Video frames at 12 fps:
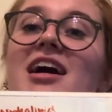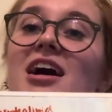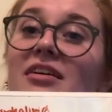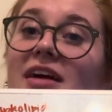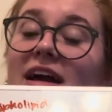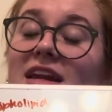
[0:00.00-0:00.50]

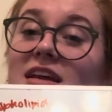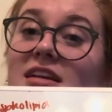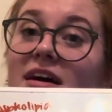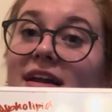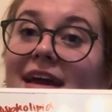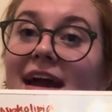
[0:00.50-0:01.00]

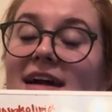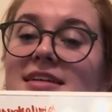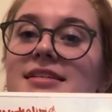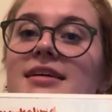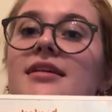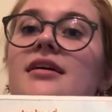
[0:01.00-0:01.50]
Arachidonic
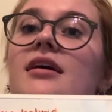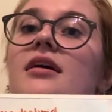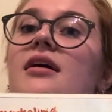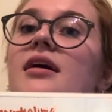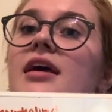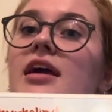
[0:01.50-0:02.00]
acid,
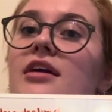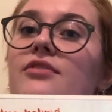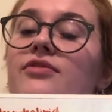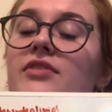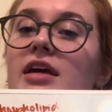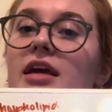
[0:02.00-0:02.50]

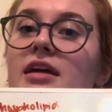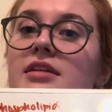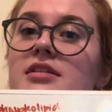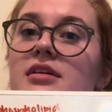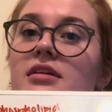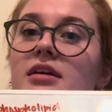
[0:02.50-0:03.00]
if it